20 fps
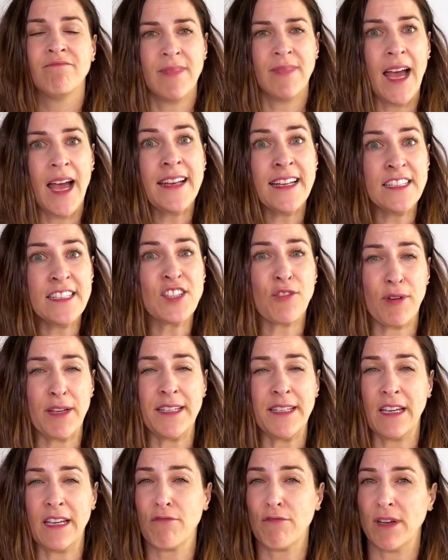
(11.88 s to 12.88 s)
and
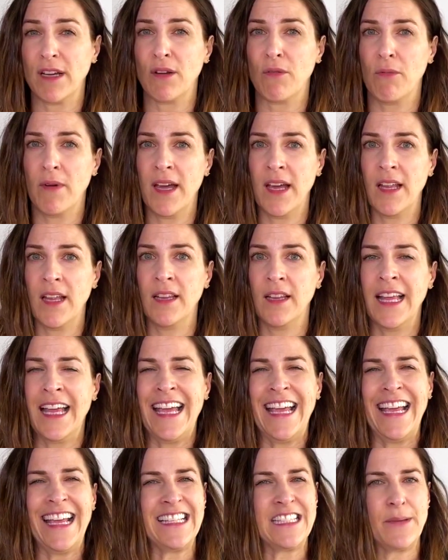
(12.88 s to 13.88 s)
integrating really well
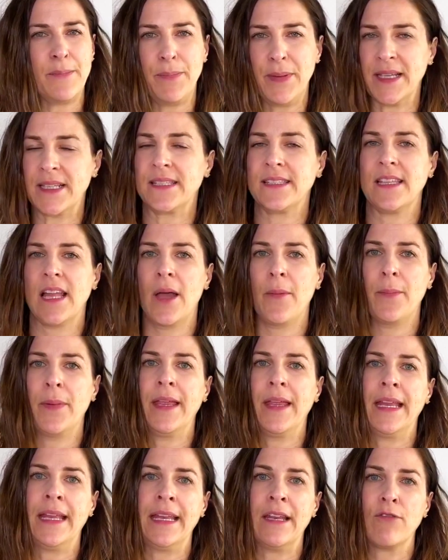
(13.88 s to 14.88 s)
is a big step
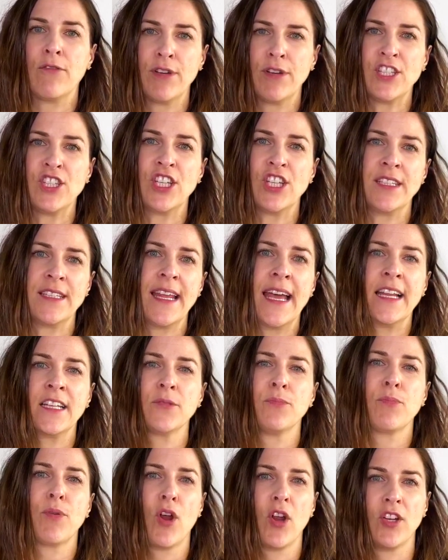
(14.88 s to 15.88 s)
in reaching
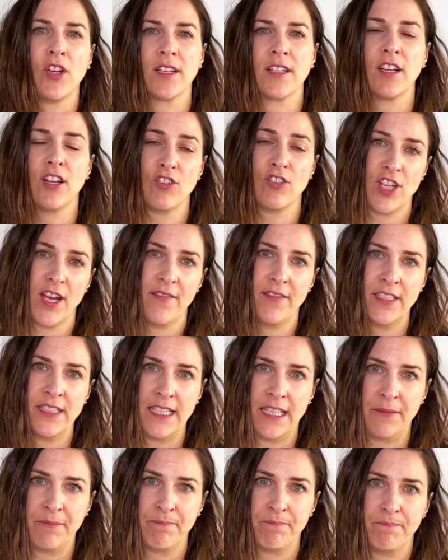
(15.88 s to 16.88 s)
that product
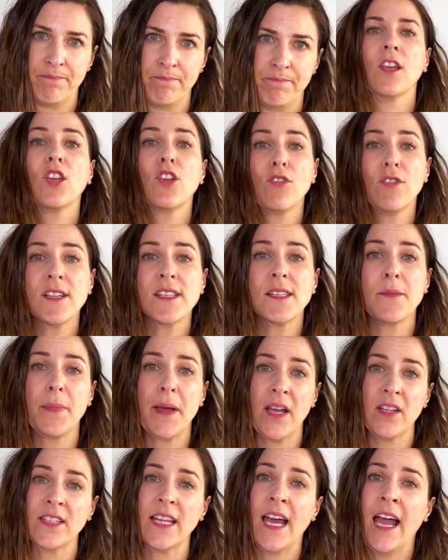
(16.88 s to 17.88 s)
longevity. Curious
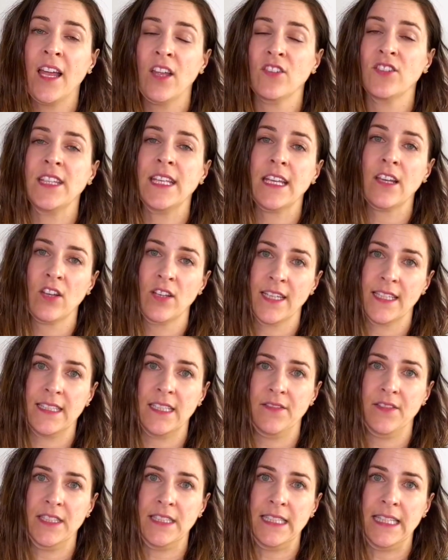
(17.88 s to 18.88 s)
about IoT
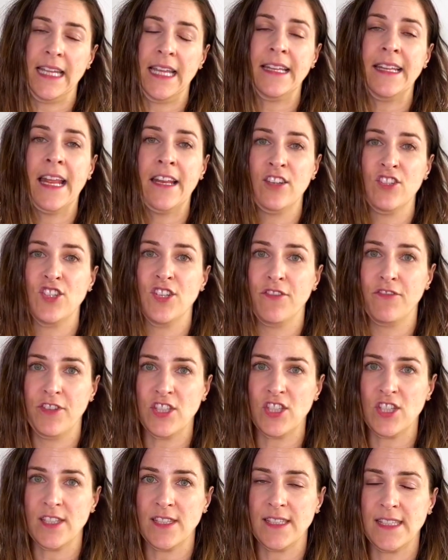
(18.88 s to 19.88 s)
connectivity and energy
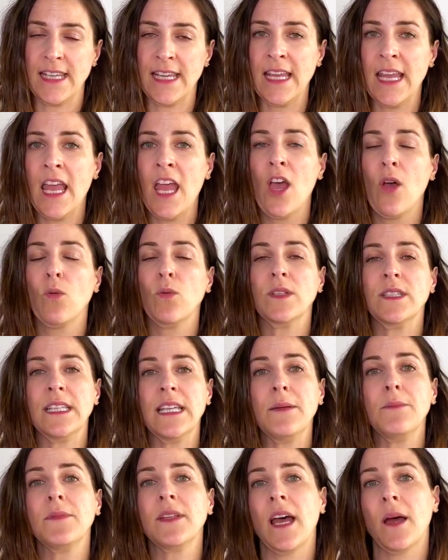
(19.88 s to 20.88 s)
efficiency, we
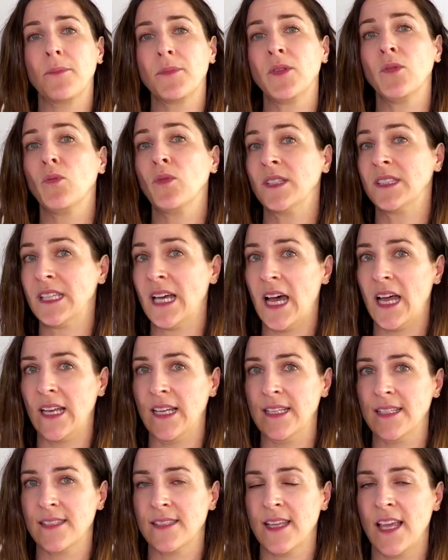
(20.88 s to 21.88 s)
teamed up with
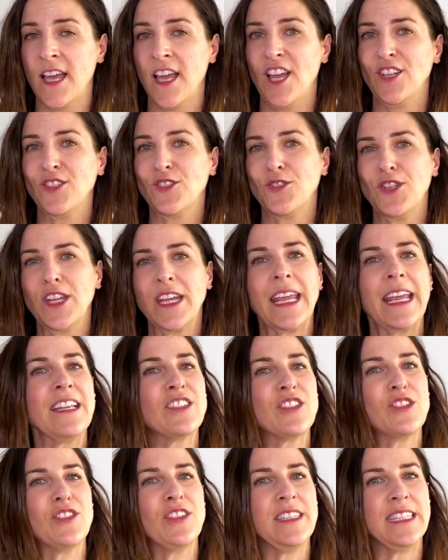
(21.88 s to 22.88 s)
Thales to dig
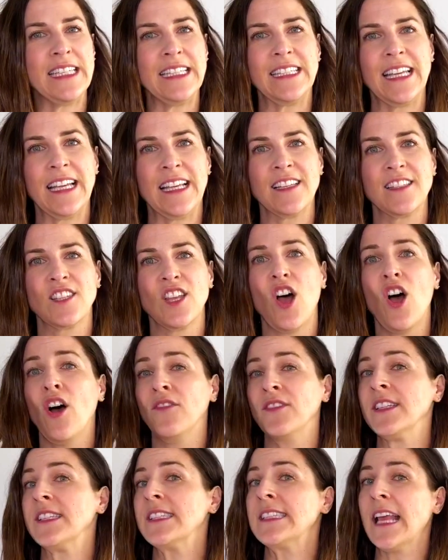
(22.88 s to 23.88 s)
into the details of
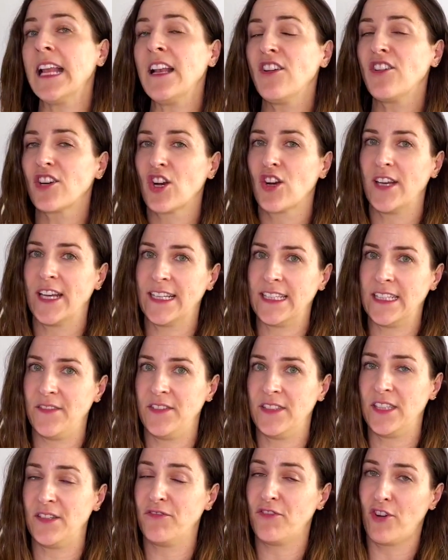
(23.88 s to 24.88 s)
the cellular
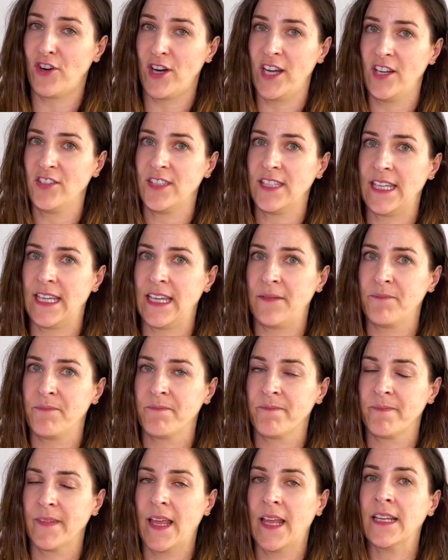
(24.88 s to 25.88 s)
connectivity for IoT,
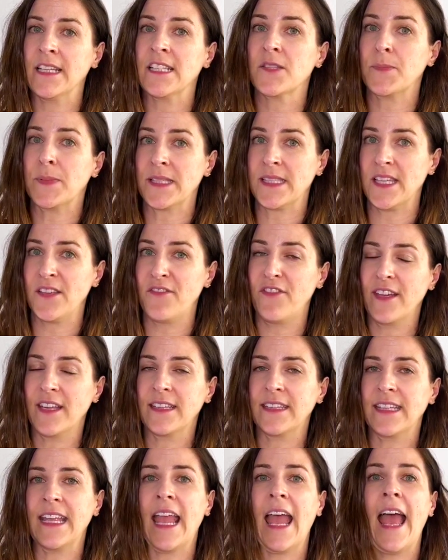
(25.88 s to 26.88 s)
and in specific
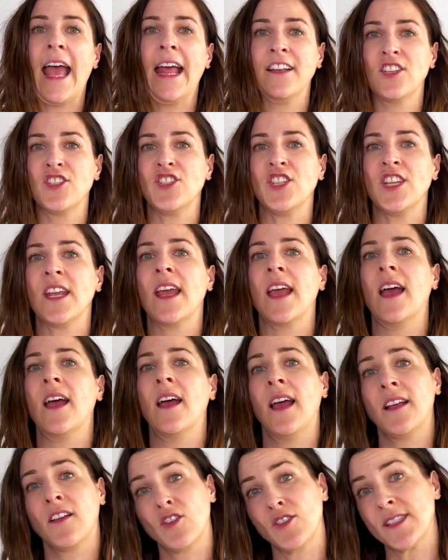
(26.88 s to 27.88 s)
the energy
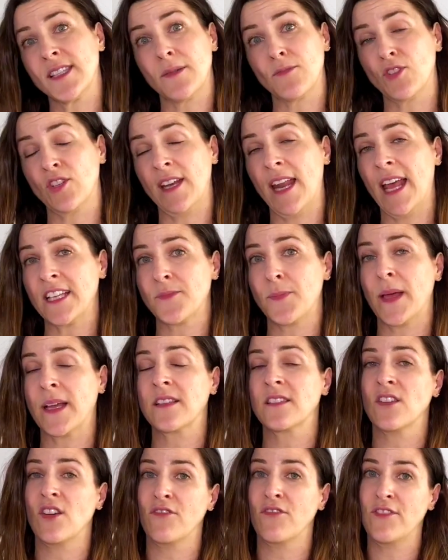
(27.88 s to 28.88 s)
consumption
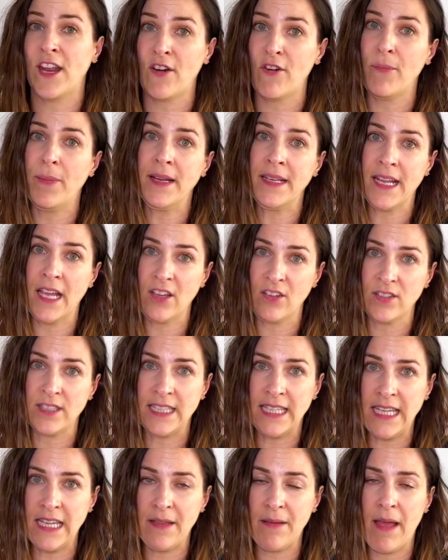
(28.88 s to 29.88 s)
aspects of narrowband
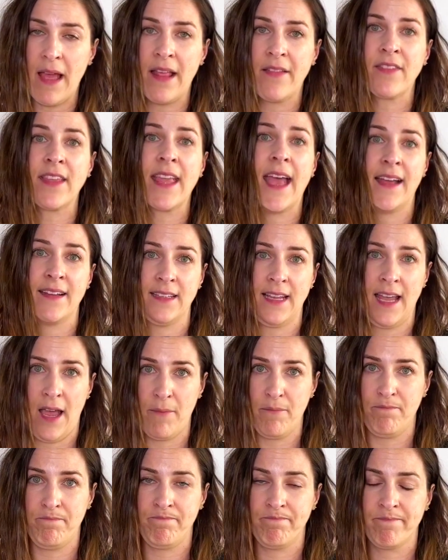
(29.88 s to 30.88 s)
IoT and
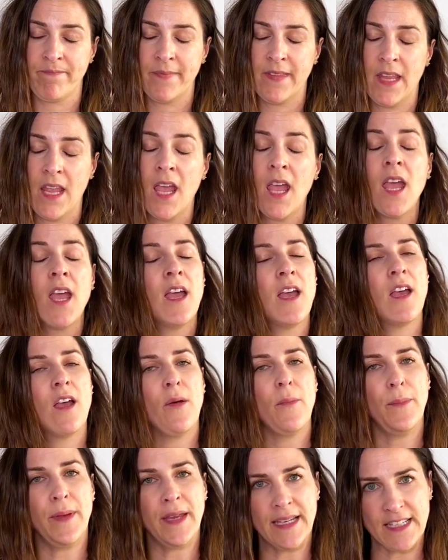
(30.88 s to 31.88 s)
CAT-M
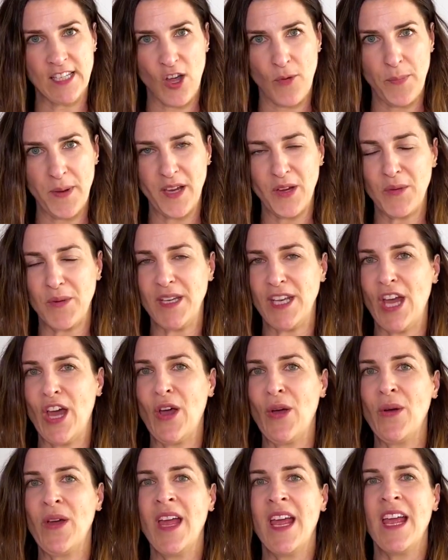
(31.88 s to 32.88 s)
big topic, we
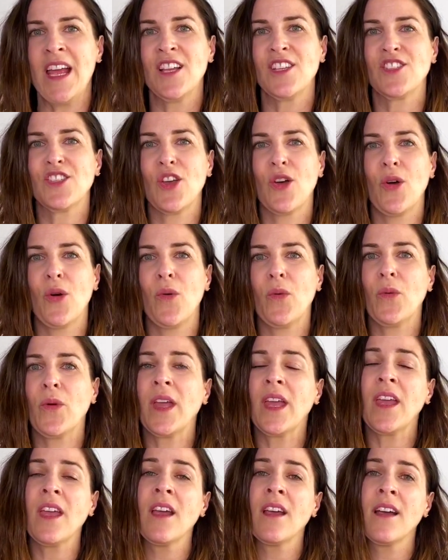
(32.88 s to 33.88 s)
know. So
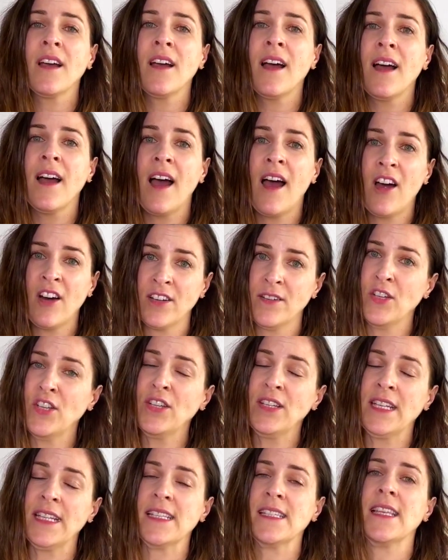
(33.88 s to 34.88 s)
we are
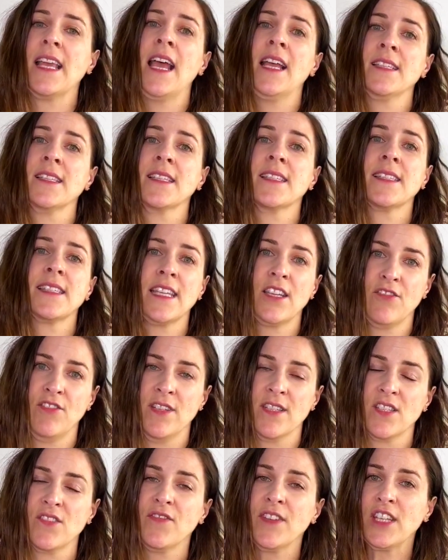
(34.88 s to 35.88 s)
doing this as a
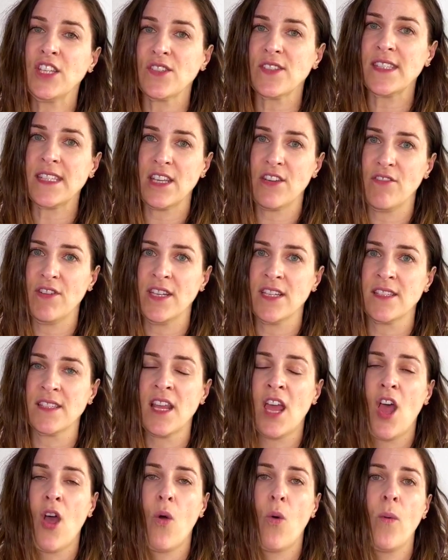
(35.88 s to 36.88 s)
series, video series,
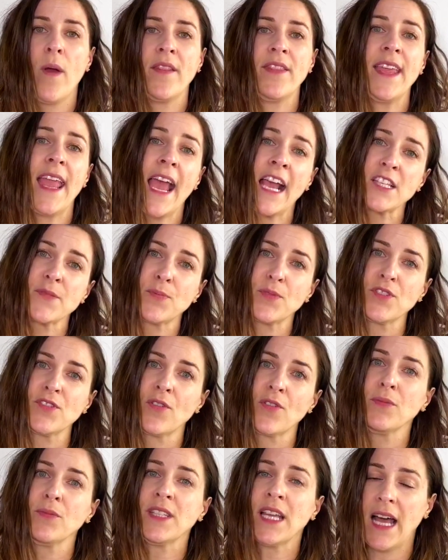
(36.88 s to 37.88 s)
where the experts
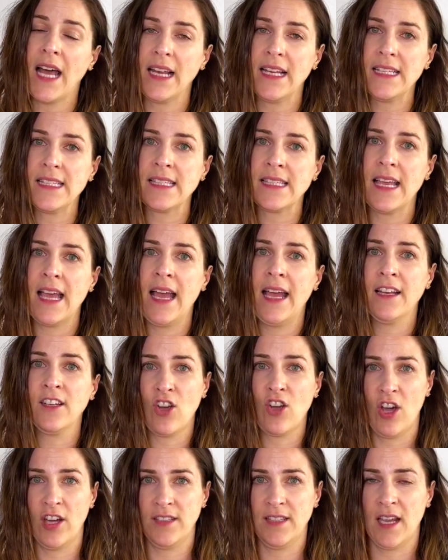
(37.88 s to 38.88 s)
from Thales and
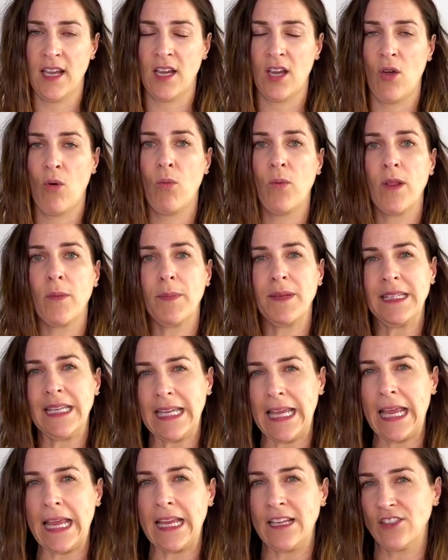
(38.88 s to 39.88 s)
Qoitech will be
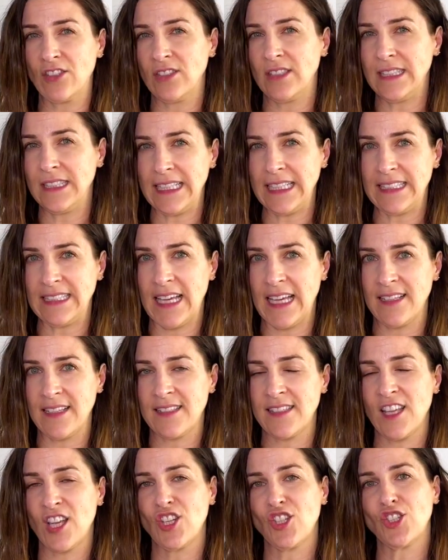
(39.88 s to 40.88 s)
digging into the
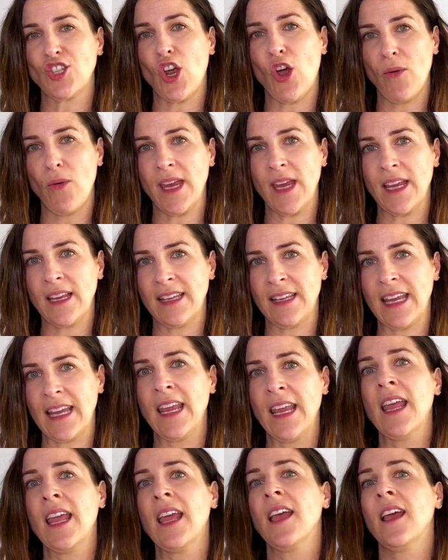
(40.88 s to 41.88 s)
details, showing
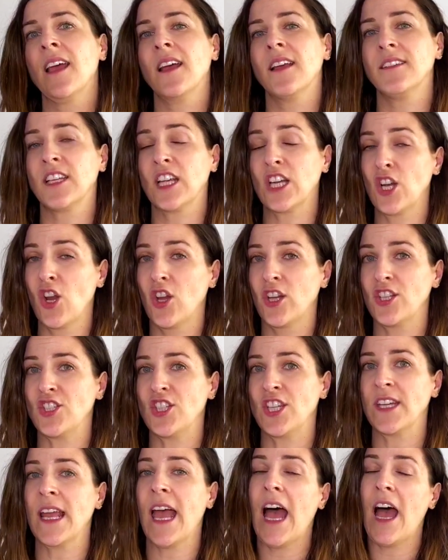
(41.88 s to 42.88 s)
the
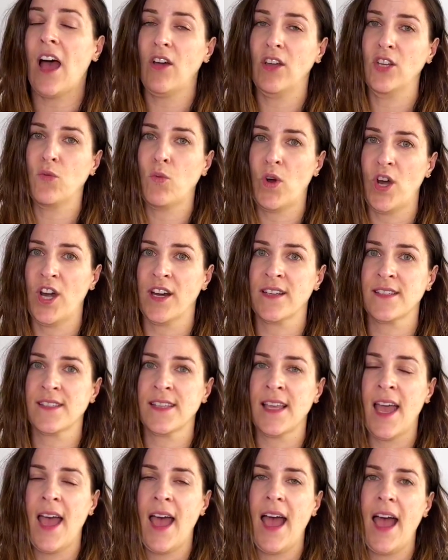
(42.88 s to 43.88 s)
technology, how it works,
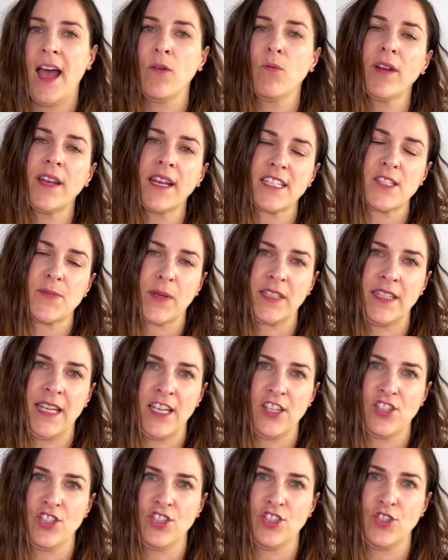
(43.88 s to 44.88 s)
and what
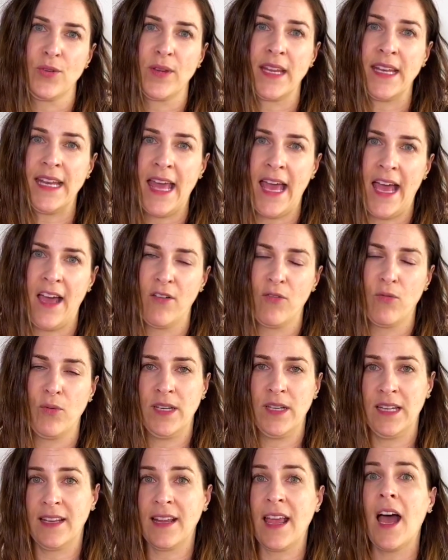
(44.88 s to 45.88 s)
expectations you can have when
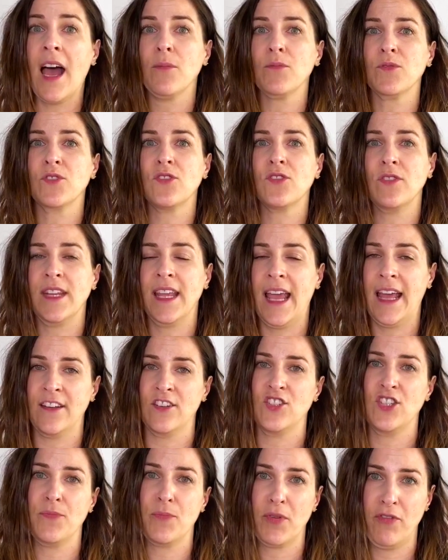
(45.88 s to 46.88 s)
it comes to the
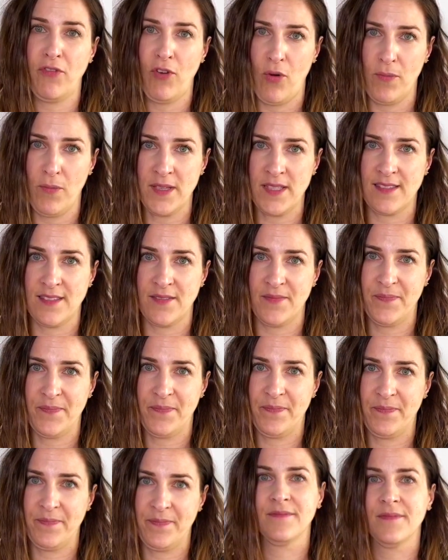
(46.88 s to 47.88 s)
energy performance.
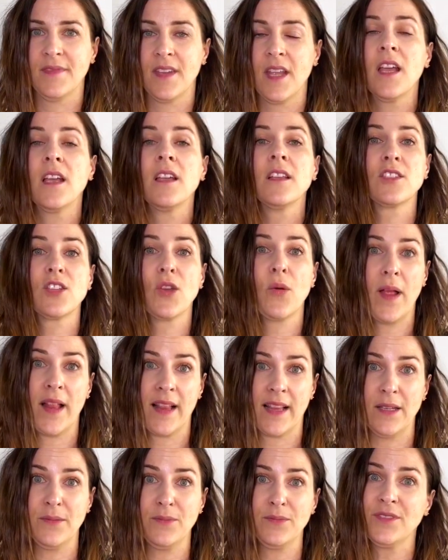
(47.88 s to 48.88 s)
So
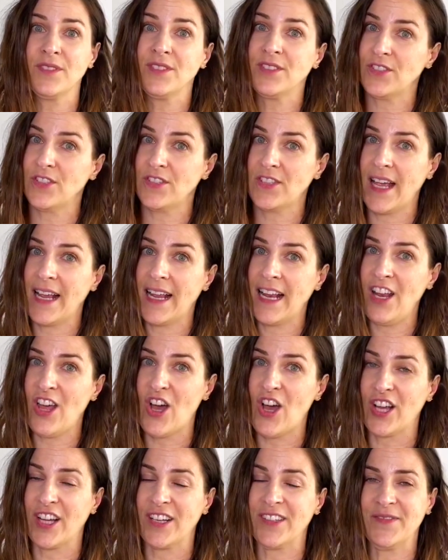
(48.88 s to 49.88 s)
welcome to Tag
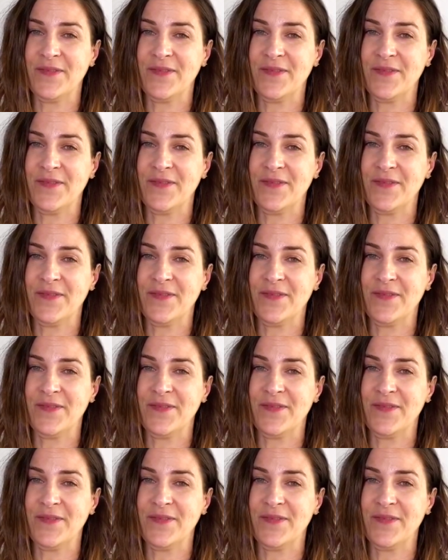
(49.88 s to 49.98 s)
Along.